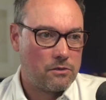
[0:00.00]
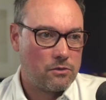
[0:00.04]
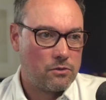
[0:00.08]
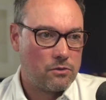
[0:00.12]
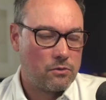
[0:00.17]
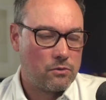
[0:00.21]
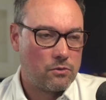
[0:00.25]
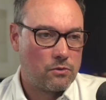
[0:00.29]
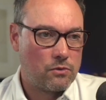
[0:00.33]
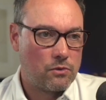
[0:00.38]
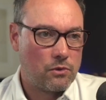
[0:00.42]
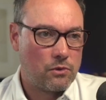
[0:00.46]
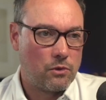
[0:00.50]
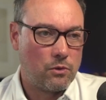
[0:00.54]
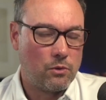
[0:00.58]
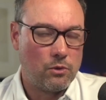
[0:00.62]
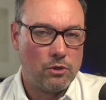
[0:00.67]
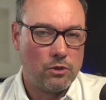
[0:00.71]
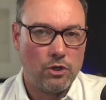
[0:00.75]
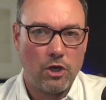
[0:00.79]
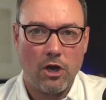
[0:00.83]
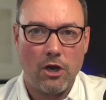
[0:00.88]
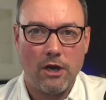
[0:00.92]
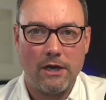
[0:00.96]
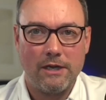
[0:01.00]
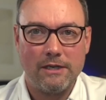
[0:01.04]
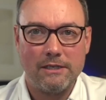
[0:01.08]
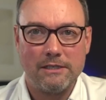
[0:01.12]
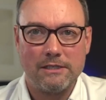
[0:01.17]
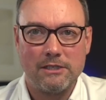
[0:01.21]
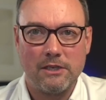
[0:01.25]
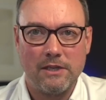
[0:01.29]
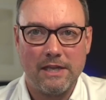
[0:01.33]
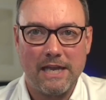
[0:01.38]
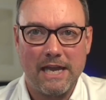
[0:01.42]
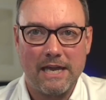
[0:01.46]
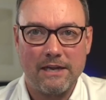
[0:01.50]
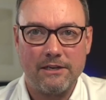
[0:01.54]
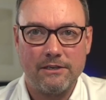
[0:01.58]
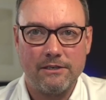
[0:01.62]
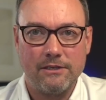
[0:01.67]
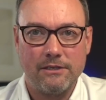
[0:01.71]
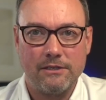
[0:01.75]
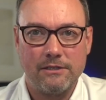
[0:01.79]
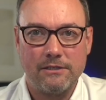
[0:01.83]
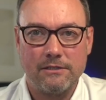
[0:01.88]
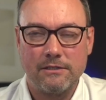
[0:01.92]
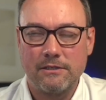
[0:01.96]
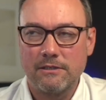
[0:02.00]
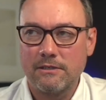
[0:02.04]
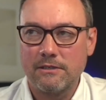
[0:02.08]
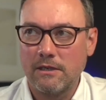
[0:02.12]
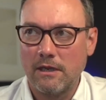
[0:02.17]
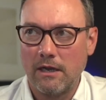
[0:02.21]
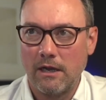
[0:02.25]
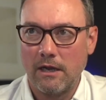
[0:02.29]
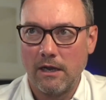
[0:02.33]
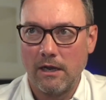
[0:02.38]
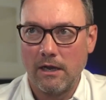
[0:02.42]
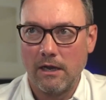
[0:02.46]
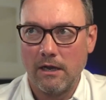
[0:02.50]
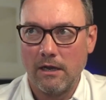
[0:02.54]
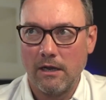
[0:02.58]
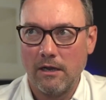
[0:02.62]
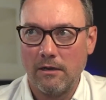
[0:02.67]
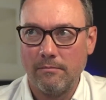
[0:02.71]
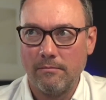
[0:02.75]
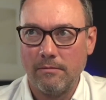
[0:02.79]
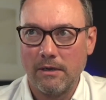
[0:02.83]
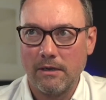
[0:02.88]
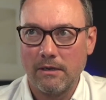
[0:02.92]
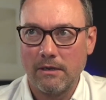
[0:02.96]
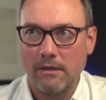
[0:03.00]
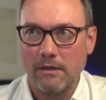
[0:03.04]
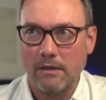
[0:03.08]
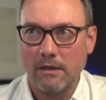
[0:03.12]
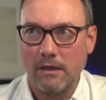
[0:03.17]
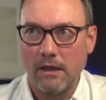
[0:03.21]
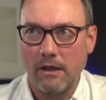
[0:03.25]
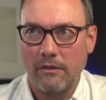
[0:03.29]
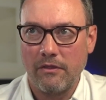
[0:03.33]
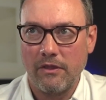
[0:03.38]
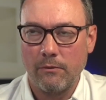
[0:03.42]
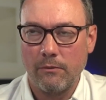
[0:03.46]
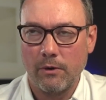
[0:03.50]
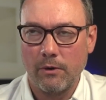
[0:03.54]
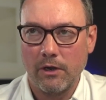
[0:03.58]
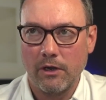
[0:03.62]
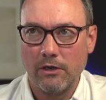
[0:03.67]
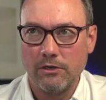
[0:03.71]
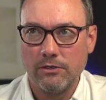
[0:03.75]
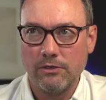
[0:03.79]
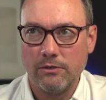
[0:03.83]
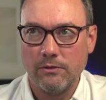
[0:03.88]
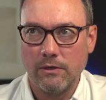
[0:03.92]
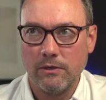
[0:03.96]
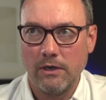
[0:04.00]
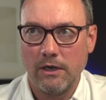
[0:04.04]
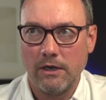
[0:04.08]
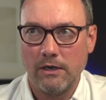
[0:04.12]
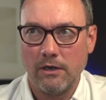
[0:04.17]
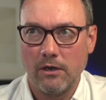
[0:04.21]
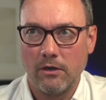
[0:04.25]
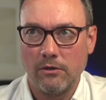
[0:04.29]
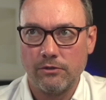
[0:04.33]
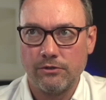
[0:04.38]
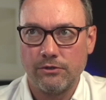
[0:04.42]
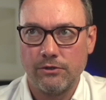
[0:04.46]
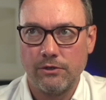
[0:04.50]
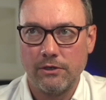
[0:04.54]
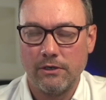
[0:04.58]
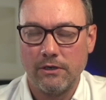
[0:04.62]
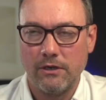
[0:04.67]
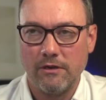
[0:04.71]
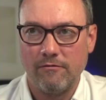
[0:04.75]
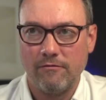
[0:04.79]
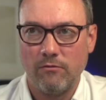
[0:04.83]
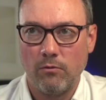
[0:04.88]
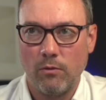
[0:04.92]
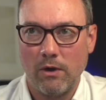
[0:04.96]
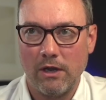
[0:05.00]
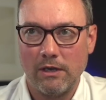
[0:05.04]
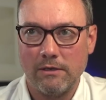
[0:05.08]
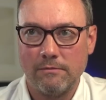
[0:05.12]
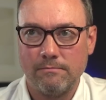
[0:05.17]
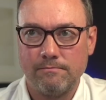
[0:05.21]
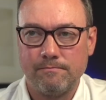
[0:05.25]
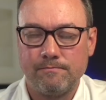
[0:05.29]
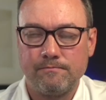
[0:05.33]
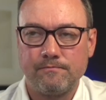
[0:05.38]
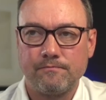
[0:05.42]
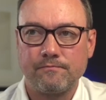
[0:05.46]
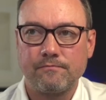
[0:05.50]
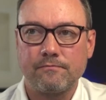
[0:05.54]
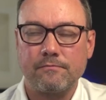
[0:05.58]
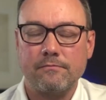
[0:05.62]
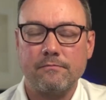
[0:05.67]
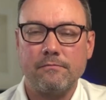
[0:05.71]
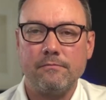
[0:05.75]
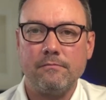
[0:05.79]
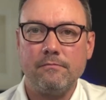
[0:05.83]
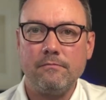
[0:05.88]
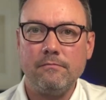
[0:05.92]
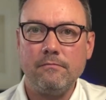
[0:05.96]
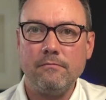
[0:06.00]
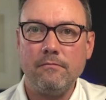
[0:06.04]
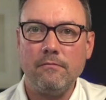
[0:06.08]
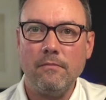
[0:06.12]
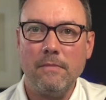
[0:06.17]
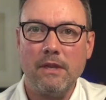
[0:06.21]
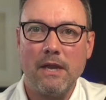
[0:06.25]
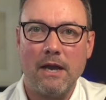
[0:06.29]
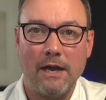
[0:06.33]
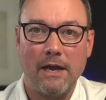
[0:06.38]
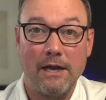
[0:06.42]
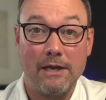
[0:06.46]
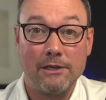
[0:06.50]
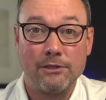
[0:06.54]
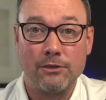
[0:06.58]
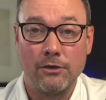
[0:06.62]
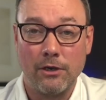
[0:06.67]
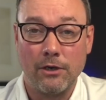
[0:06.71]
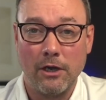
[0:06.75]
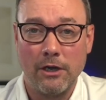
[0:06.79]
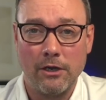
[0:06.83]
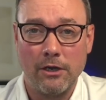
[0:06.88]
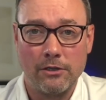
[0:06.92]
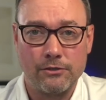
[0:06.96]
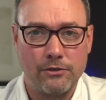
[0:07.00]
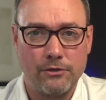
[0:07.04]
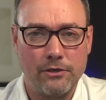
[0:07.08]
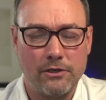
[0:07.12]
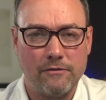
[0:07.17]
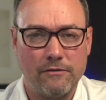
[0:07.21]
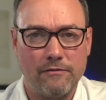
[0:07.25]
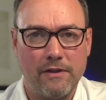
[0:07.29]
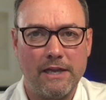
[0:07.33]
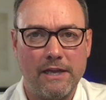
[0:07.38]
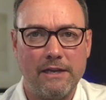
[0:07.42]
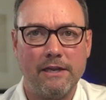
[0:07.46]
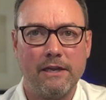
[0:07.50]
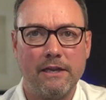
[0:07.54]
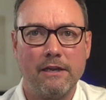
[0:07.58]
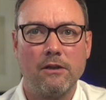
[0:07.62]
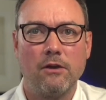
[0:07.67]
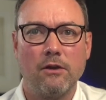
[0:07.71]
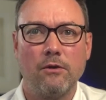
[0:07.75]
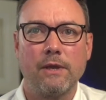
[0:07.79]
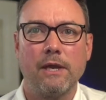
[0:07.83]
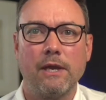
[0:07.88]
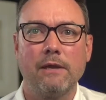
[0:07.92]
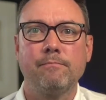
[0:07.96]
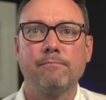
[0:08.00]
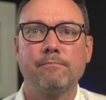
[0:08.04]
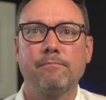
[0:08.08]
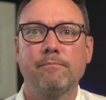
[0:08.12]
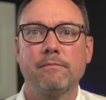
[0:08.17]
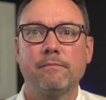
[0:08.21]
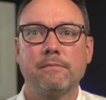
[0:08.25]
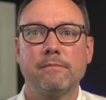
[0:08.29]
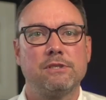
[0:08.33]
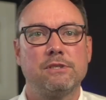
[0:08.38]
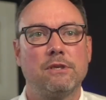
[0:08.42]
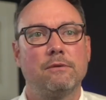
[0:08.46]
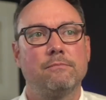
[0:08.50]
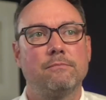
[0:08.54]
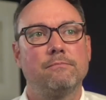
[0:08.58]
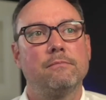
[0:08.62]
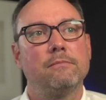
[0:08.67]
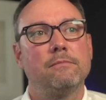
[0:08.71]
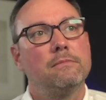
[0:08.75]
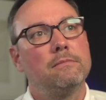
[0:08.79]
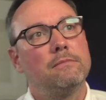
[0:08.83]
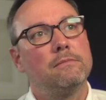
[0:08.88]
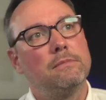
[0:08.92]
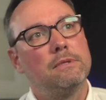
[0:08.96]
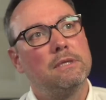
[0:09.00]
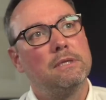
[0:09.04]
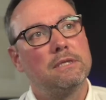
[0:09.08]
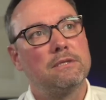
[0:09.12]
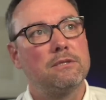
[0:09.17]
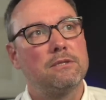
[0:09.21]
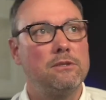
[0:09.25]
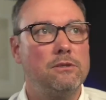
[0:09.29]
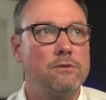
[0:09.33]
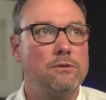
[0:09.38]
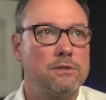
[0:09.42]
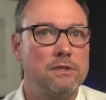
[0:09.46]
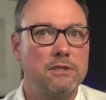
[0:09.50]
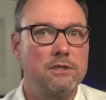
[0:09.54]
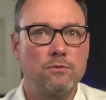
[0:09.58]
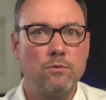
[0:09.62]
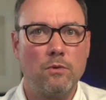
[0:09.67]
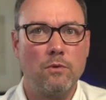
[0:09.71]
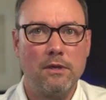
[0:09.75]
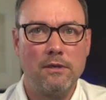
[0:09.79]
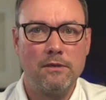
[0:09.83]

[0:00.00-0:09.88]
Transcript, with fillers: Hold on to the editors. Um, I think we're going to do an alternative one, uh, an alternative ending. Okay. So let's use this one.